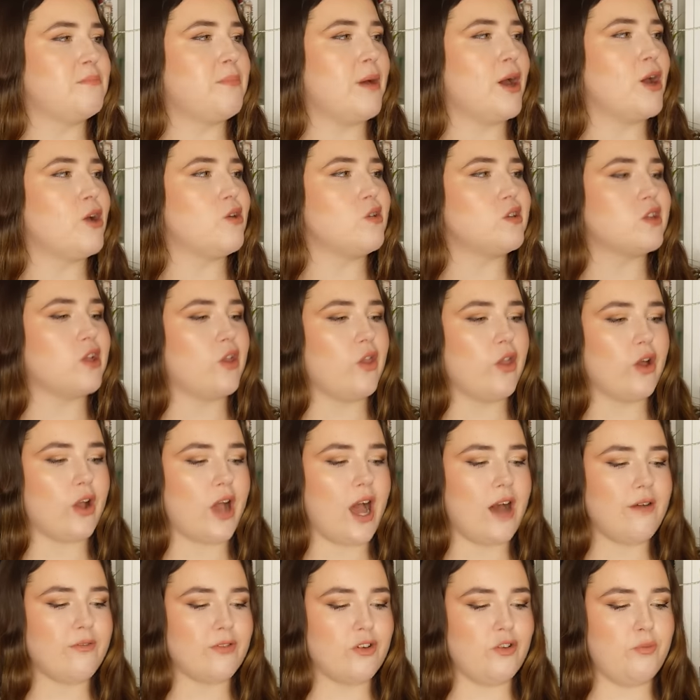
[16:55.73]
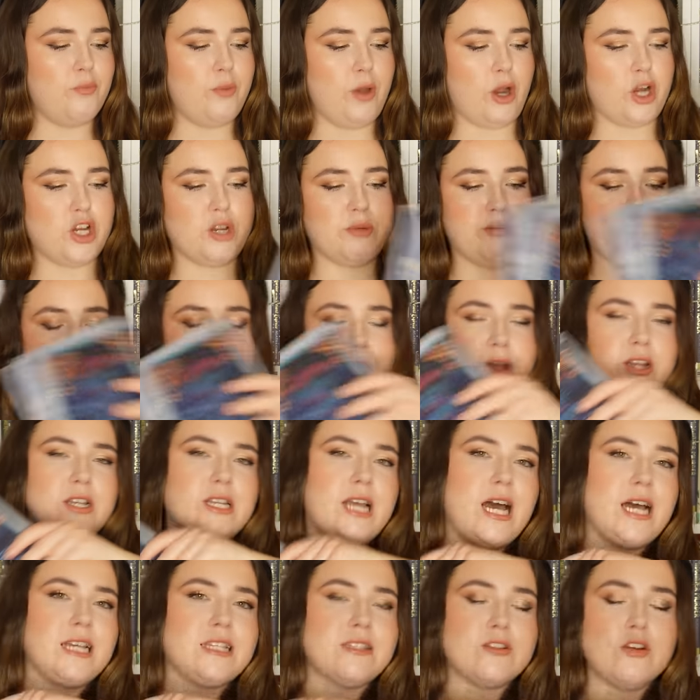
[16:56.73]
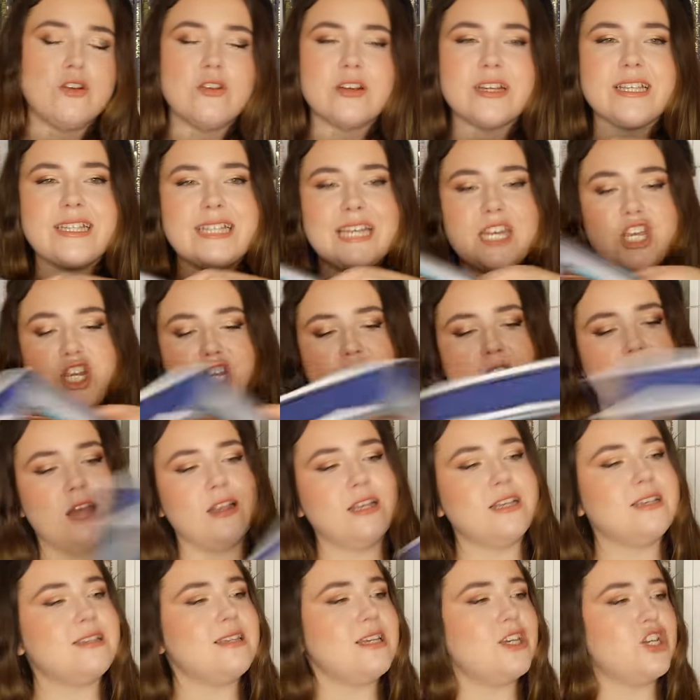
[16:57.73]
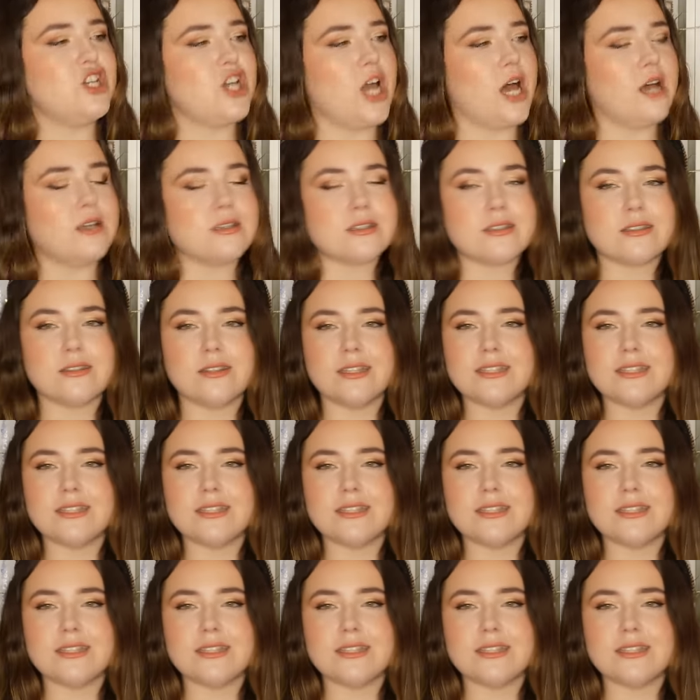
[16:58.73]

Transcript: bones on the cover of Bookshops and Bone Dust. Or a seashell. There's seashells.